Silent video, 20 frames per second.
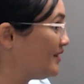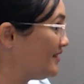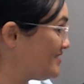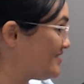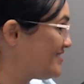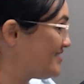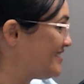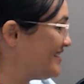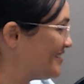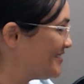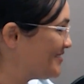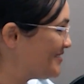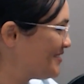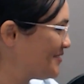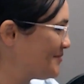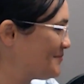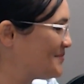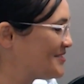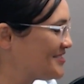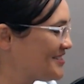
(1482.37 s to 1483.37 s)
As you
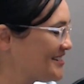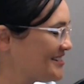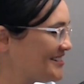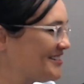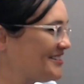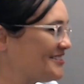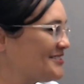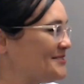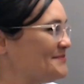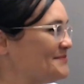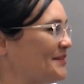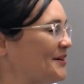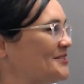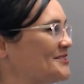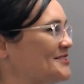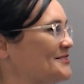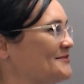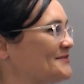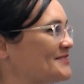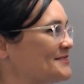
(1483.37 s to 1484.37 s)
said, presenting at a
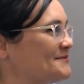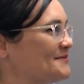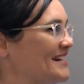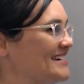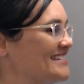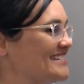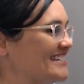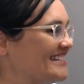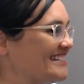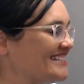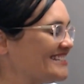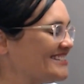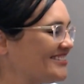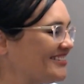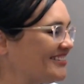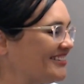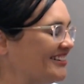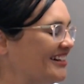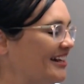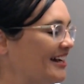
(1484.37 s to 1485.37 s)
symposium was amazing.
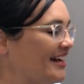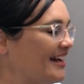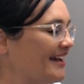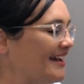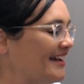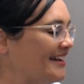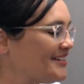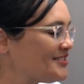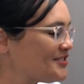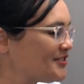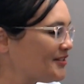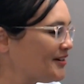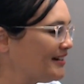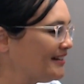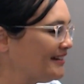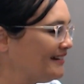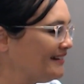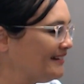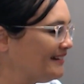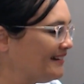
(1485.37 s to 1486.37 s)
So
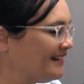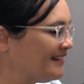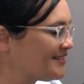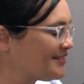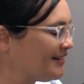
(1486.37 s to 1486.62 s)
exciting